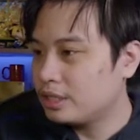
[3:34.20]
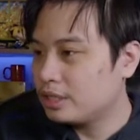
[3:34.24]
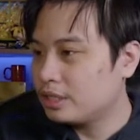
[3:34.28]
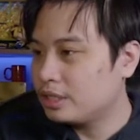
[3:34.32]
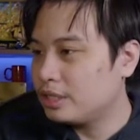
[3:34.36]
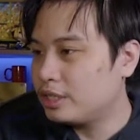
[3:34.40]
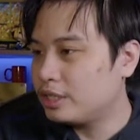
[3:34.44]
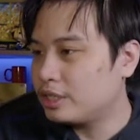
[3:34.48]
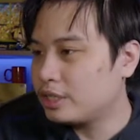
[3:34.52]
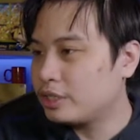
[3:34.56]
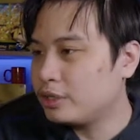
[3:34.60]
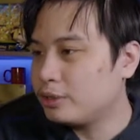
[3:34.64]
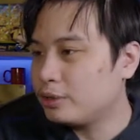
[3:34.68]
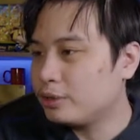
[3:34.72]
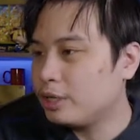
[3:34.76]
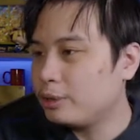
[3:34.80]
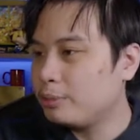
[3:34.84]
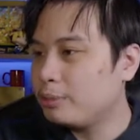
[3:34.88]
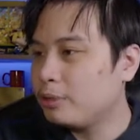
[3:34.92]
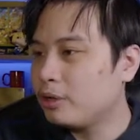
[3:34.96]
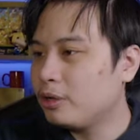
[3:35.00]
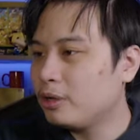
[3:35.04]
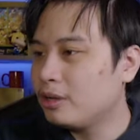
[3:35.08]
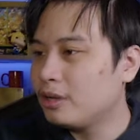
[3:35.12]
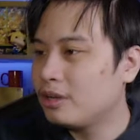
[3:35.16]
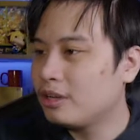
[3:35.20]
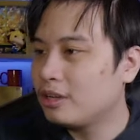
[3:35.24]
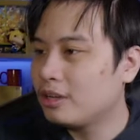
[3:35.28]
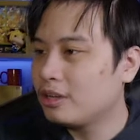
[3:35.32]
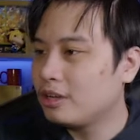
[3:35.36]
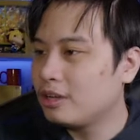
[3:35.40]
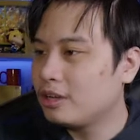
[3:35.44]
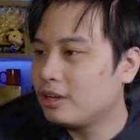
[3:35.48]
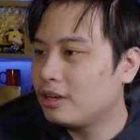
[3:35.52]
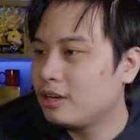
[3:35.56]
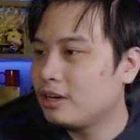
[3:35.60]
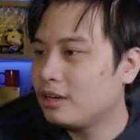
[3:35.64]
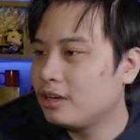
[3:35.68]
Then our Gokipo.
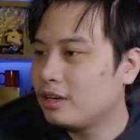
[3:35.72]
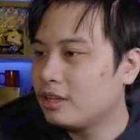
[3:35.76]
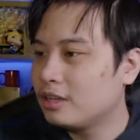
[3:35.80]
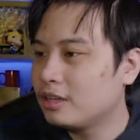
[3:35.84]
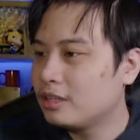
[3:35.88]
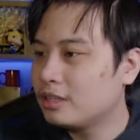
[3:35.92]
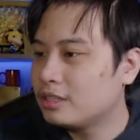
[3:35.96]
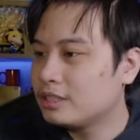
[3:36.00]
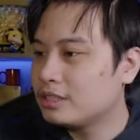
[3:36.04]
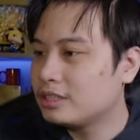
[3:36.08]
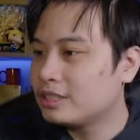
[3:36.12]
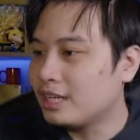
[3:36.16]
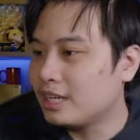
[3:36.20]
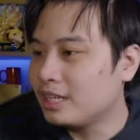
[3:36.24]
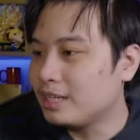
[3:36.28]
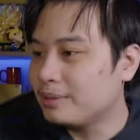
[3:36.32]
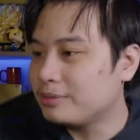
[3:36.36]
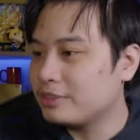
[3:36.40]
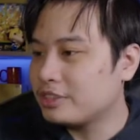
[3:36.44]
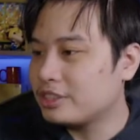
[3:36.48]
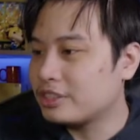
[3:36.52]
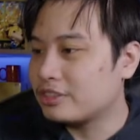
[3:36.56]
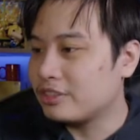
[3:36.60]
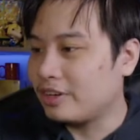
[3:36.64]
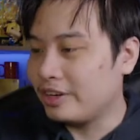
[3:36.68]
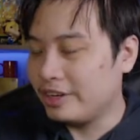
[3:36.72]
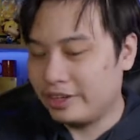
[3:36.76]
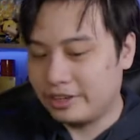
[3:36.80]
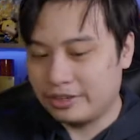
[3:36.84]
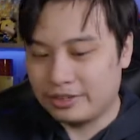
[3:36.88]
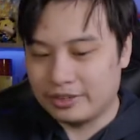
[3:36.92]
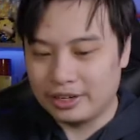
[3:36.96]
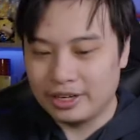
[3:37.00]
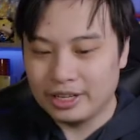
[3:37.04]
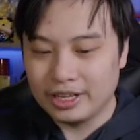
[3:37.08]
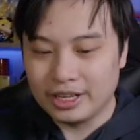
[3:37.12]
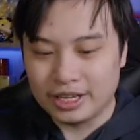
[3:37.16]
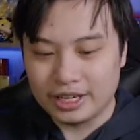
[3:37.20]
Solemn Strike,
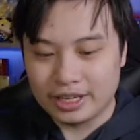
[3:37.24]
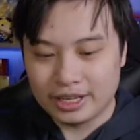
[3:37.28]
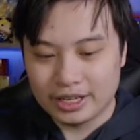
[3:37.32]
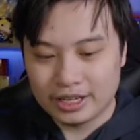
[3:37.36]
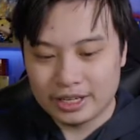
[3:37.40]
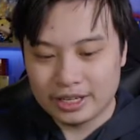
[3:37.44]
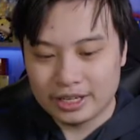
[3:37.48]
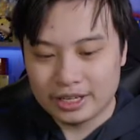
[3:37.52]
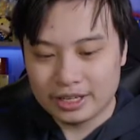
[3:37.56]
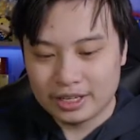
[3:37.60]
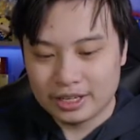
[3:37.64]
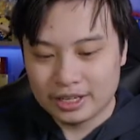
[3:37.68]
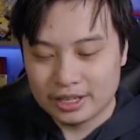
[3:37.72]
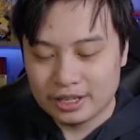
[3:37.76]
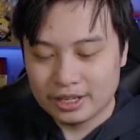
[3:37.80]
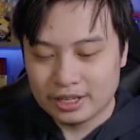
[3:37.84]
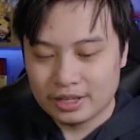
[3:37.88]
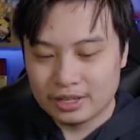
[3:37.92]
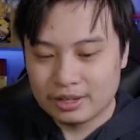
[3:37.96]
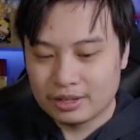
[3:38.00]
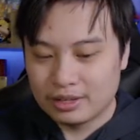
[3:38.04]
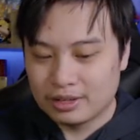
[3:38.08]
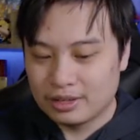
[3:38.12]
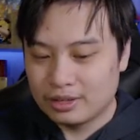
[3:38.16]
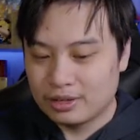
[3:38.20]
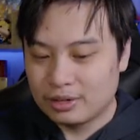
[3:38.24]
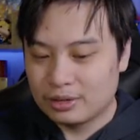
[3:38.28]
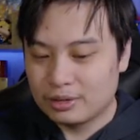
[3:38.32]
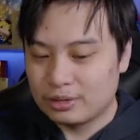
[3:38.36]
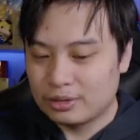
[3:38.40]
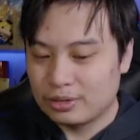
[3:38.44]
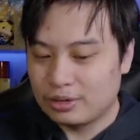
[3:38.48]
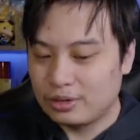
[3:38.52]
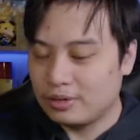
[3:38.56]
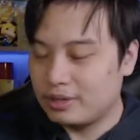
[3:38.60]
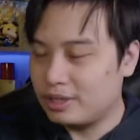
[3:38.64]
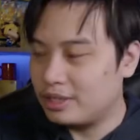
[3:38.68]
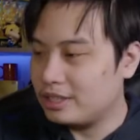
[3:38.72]
really?
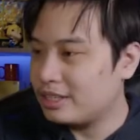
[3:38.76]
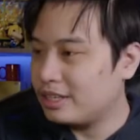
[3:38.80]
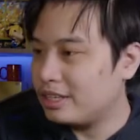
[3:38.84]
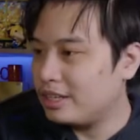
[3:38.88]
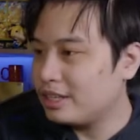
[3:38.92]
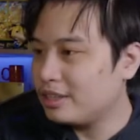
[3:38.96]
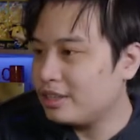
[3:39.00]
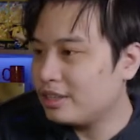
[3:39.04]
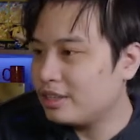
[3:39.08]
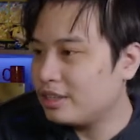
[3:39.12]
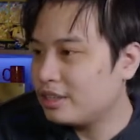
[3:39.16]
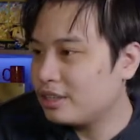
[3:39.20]
All right, then.